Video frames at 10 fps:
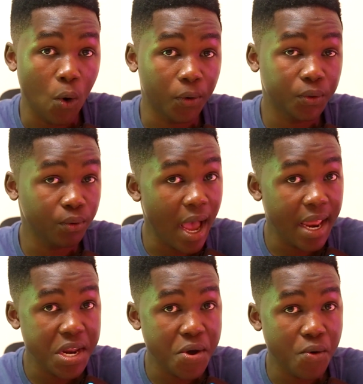or to
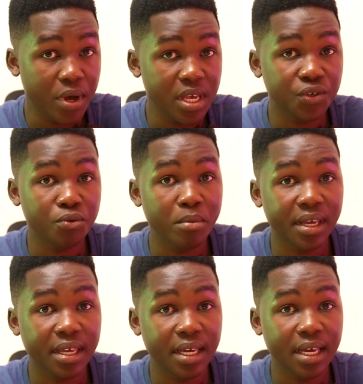guide you into
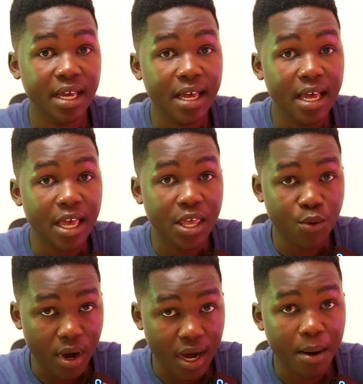making
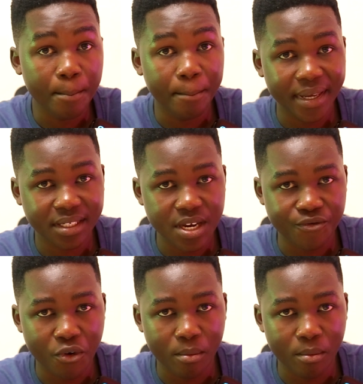your best